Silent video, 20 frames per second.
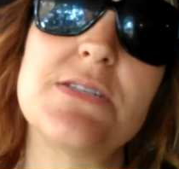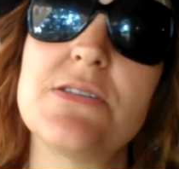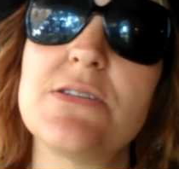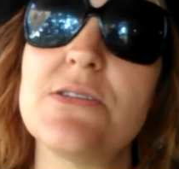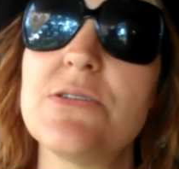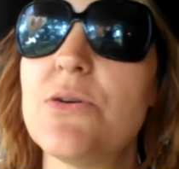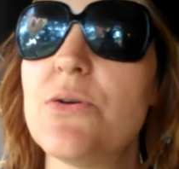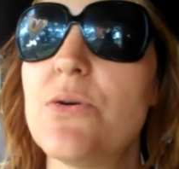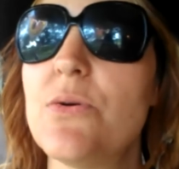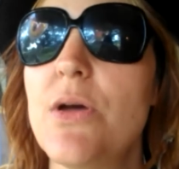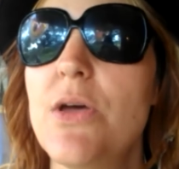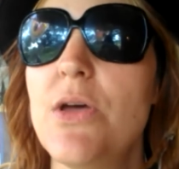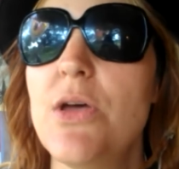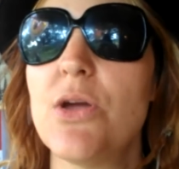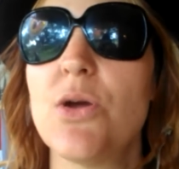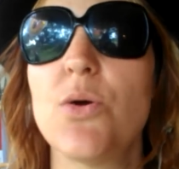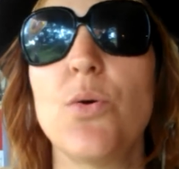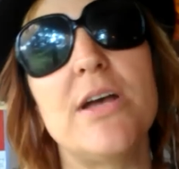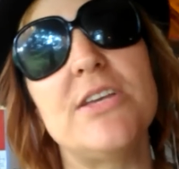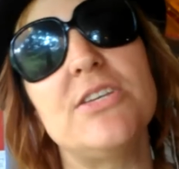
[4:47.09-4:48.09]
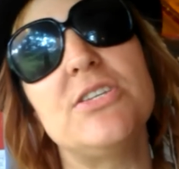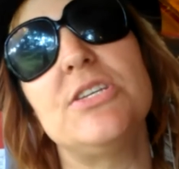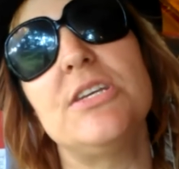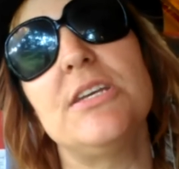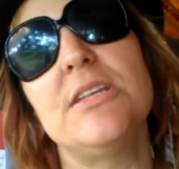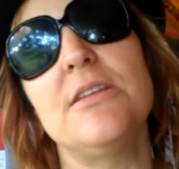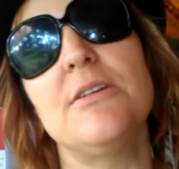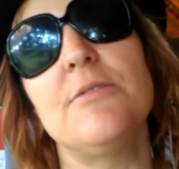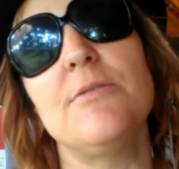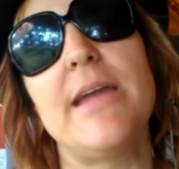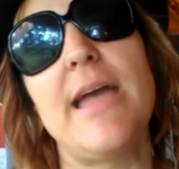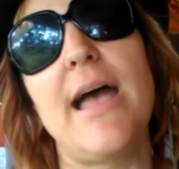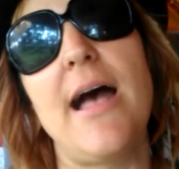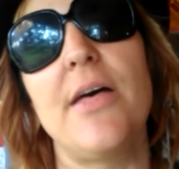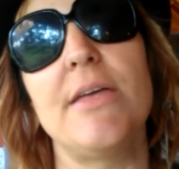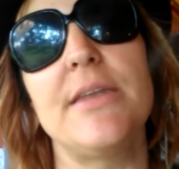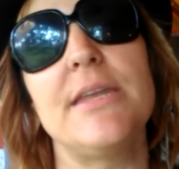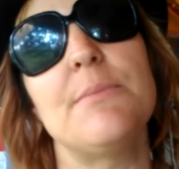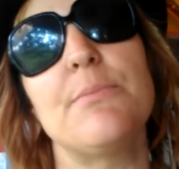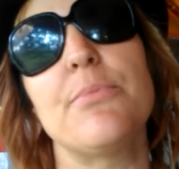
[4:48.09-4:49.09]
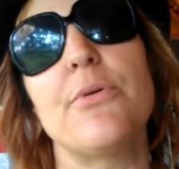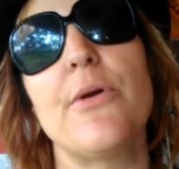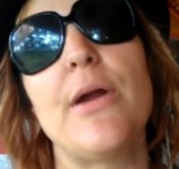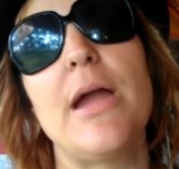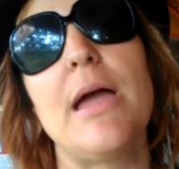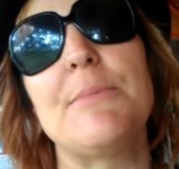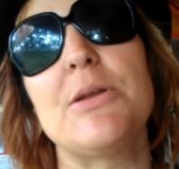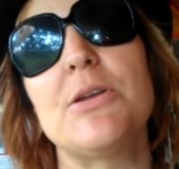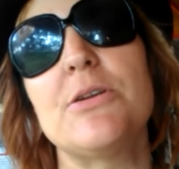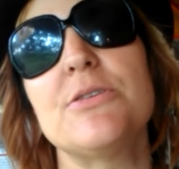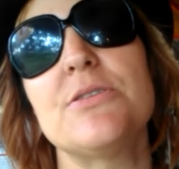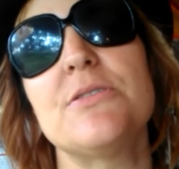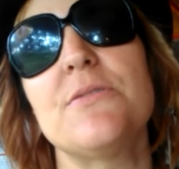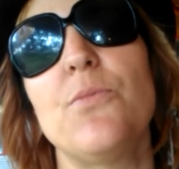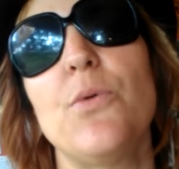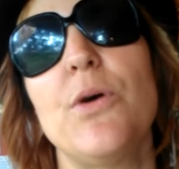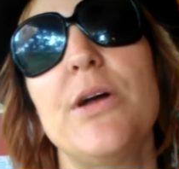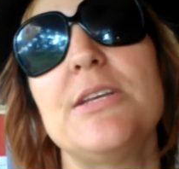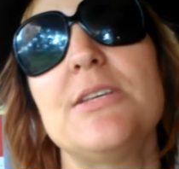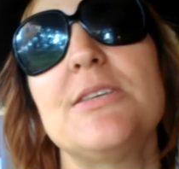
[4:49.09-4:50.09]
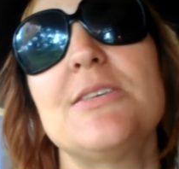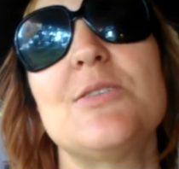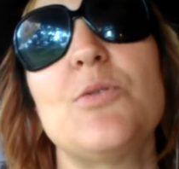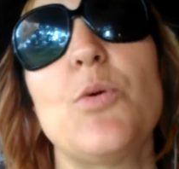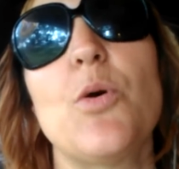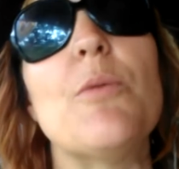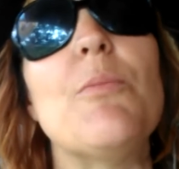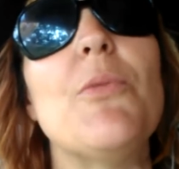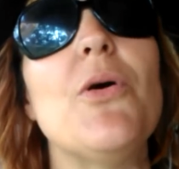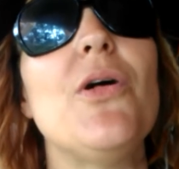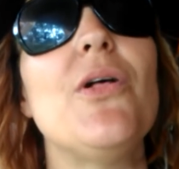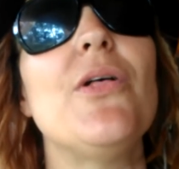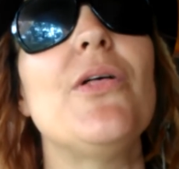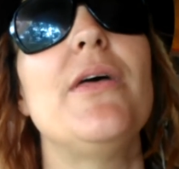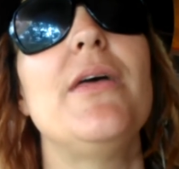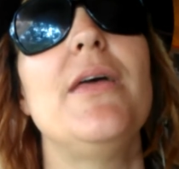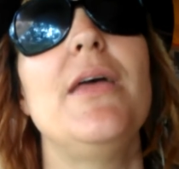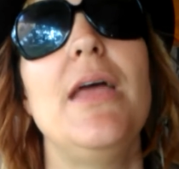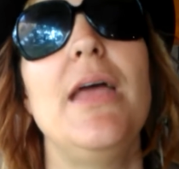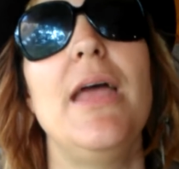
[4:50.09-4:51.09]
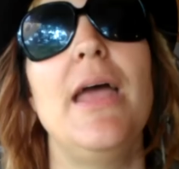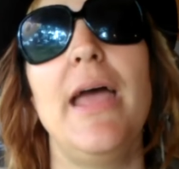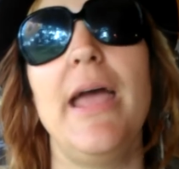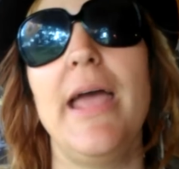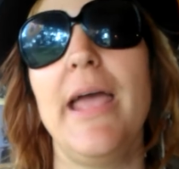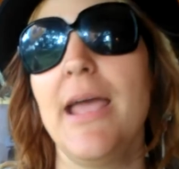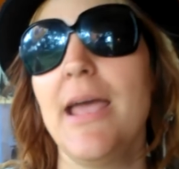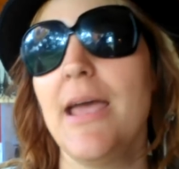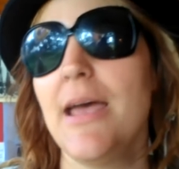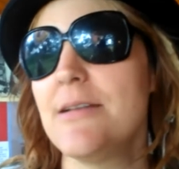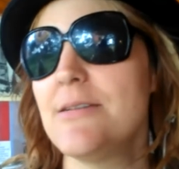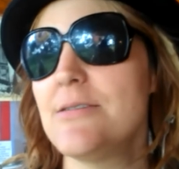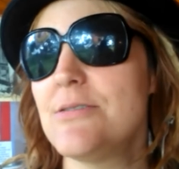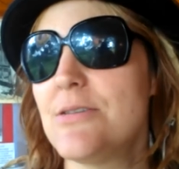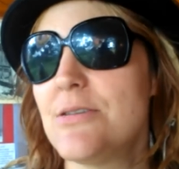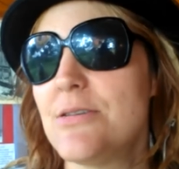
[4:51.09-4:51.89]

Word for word: to question the reality and parameters of what is normal and